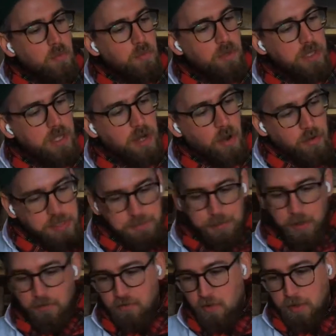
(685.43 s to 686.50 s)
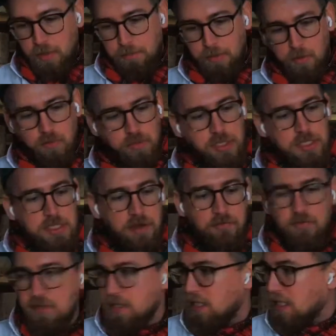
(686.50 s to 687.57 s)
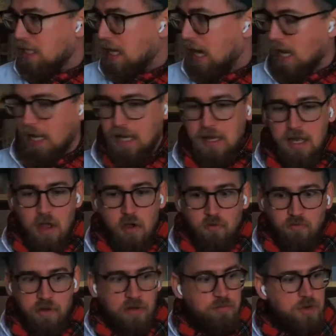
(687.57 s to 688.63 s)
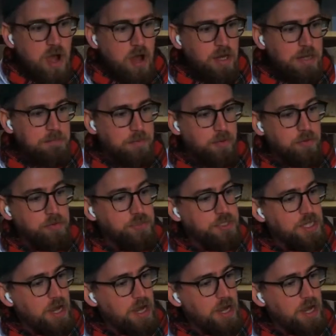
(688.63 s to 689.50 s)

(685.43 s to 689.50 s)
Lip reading: it's beautiful on the balls, difference in color, real gnarly balls.